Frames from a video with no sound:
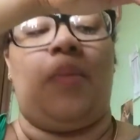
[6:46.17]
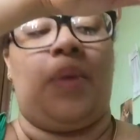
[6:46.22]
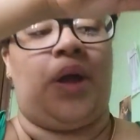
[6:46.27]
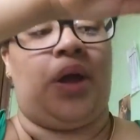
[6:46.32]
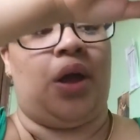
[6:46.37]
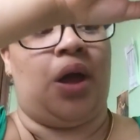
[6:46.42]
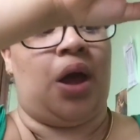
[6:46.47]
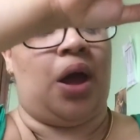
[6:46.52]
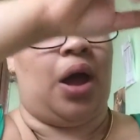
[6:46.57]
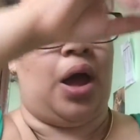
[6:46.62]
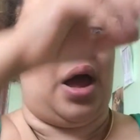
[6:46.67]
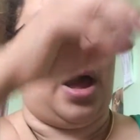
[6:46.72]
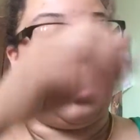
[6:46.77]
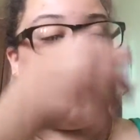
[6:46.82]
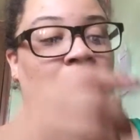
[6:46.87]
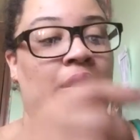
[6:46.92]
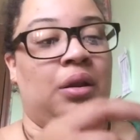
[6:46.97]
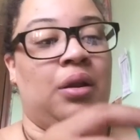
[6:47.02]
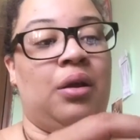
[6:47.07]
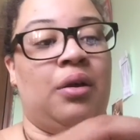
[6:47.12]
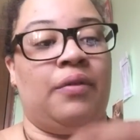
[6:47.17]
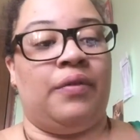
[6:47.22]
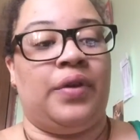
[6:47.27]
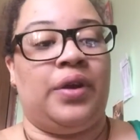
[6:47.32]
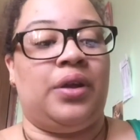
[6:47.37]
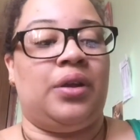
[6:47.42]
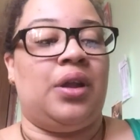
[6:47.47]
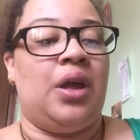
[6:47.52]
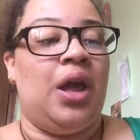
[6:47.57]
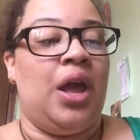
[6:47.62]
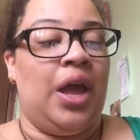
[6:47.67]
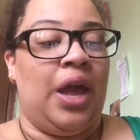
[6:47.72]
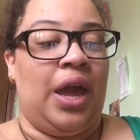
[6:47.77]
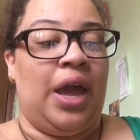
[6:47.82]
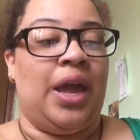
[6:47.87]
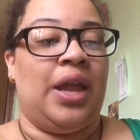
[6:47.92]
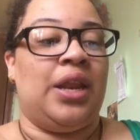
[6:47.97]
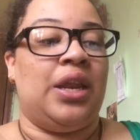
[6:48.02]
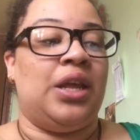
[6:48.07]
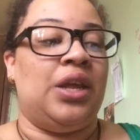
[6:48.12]
my god, I love it.
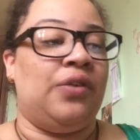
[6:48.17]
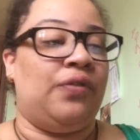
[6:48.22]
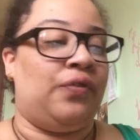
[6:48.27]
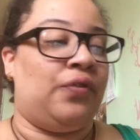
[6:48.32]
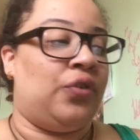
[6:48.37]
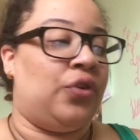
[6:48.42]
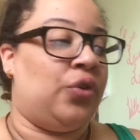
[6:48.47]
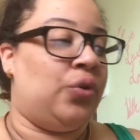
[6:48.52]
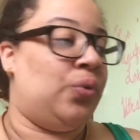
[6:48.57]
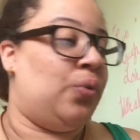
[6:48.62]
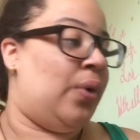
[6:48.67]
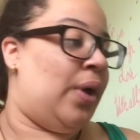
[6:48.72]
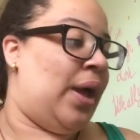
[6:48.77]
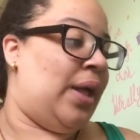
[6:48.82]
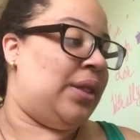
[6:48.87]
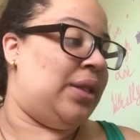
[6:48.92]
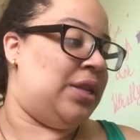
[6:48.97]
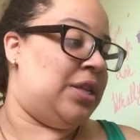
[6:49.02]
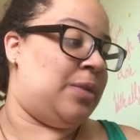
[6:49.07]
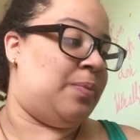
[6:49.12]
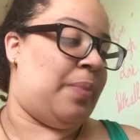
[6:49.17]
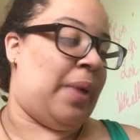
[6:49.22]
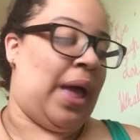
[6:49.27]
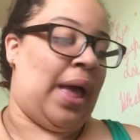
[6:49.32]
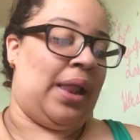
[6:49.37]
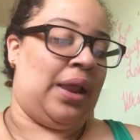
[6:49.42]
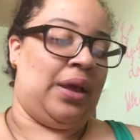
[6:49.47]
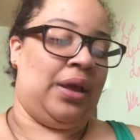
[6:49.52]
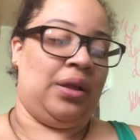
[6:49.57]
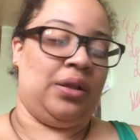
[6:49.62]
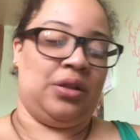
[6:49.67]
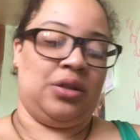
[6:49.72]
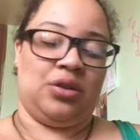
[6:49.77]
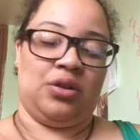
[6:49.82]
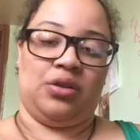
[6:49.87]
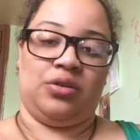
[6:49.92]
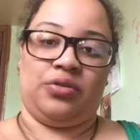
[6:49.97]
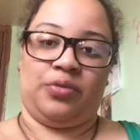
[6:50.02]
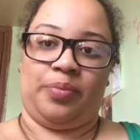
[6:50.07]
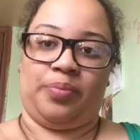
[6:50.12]
And if you got this palette, this
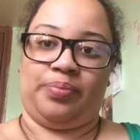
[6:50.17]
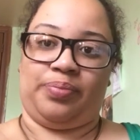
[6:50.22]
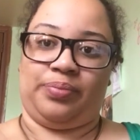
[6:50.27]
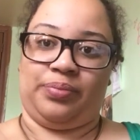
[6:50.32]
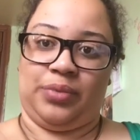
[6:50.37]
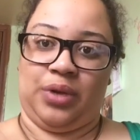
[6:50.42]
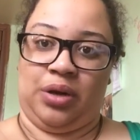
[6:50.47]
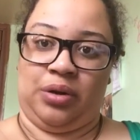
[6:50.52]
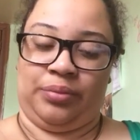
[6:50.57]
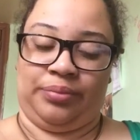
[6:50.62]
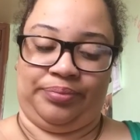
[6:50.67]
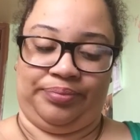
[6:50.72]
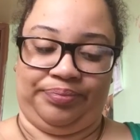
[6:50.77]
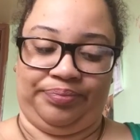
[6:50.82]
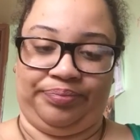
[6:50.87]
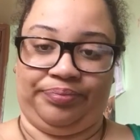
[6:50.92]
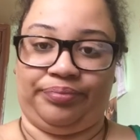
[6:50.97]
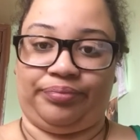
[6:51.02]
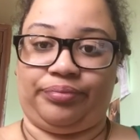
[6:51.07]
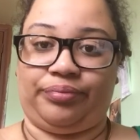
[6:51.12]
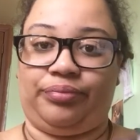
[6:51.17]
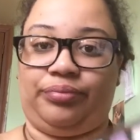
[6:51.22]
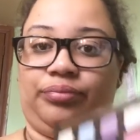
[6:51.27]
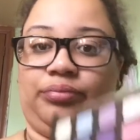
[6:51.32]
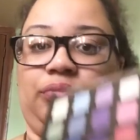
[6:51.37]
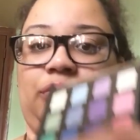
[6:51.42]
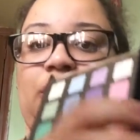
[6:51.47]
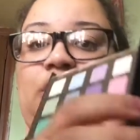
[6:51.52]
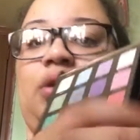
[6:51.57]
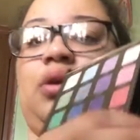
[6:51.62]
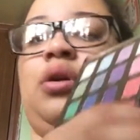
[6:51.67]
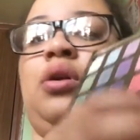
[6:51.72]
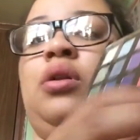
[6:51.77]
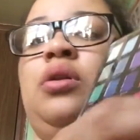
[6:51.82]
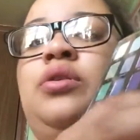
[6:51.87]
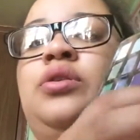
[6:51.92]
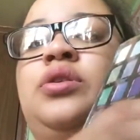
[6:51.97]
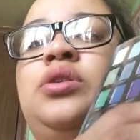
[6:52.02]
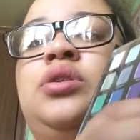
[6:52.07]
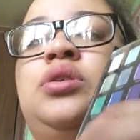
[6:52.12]
contour um
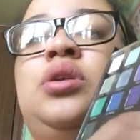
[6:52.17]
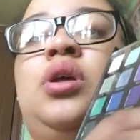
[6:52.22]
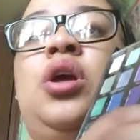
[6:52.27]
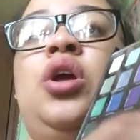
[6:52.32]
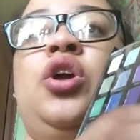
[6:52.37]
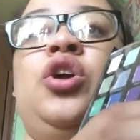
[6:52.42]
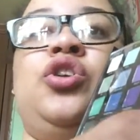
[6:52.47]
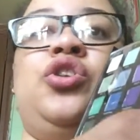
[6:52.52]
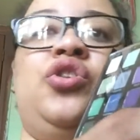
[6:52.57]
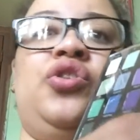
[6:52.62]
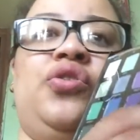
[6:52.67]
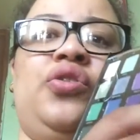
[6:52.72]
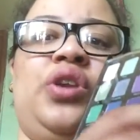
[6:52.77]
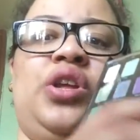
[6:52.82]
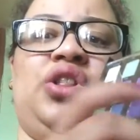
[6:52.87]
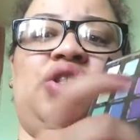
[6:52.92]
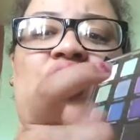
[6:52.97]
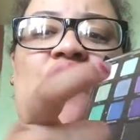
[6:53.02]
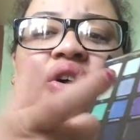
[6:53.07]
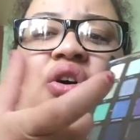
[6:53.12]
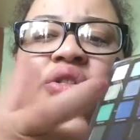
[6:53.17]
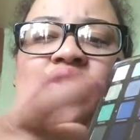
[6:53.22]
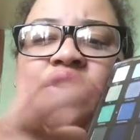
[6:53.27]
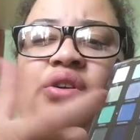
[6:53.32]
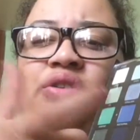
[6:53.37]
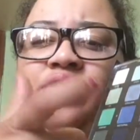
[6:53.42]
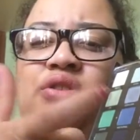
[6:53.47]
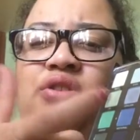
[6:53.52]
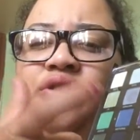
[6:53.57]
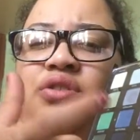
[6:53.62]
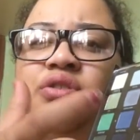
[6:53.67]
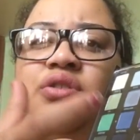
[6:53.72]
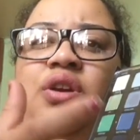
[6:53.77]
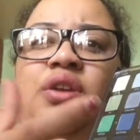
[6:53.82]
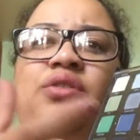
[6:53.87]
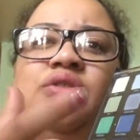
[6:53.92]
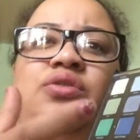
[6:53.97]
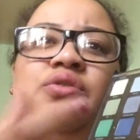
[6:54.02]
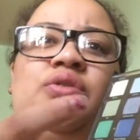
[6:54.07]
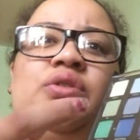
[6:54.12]
colors. You don't need the other
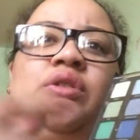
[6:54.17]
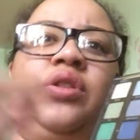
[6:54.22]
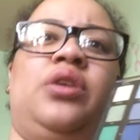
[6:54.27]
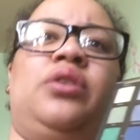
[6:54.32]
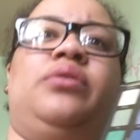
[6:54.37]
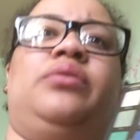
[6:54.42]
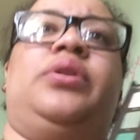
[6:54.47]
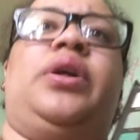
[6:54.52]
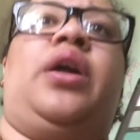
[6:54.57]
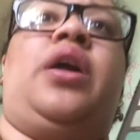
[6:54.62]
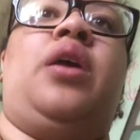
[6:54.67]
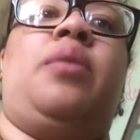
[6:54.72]
contour thing that